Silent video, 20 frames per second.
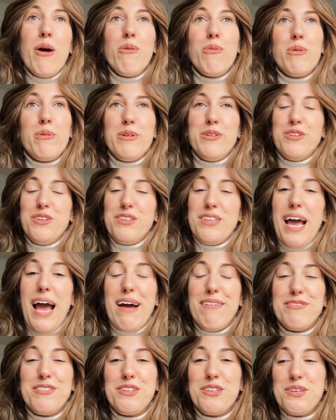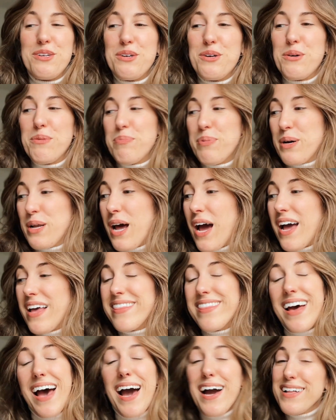we will just have to put on the